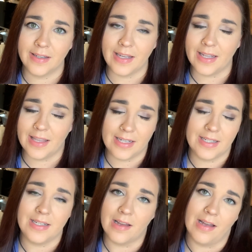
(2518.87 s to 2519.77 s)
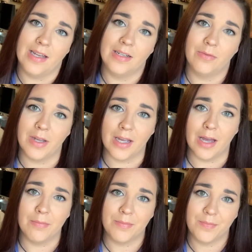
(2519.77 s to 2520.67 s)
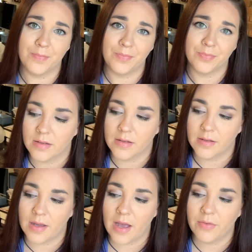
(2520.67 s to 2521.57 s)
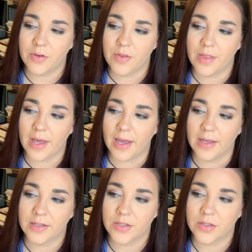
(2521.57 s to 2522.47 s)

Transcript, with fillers: and they did not wake up. After that,